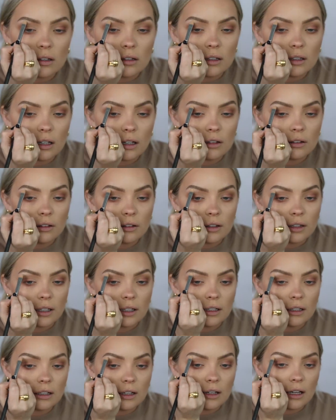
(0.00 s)
That's the other
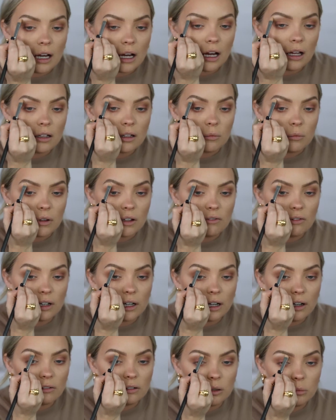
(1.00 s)
thing, is they got something for
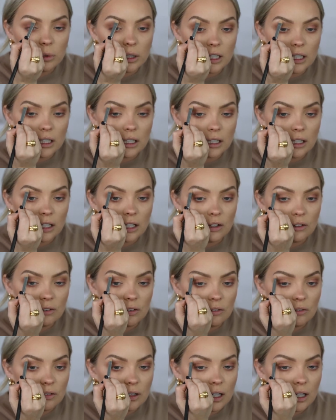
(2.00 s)
everybody in here. If
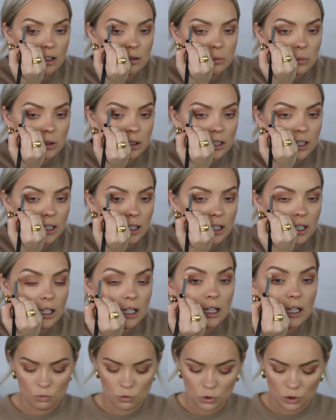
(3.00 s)
you've got more
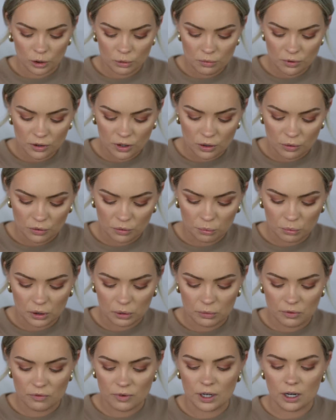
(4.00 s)
warmth, go with
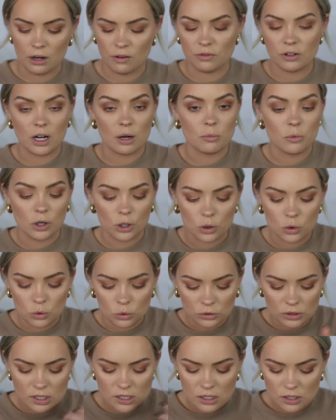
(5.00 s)
Primavera. If you've got more
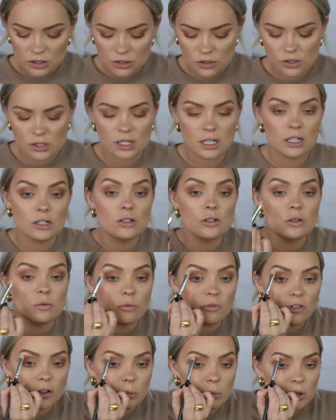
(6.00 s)
coolness in your skin, do
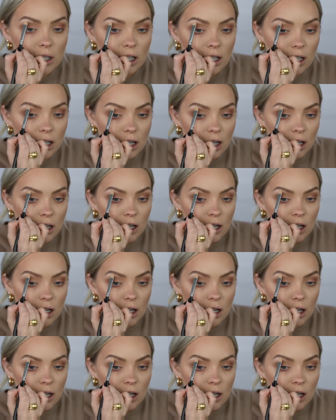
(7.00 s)
Vermeer.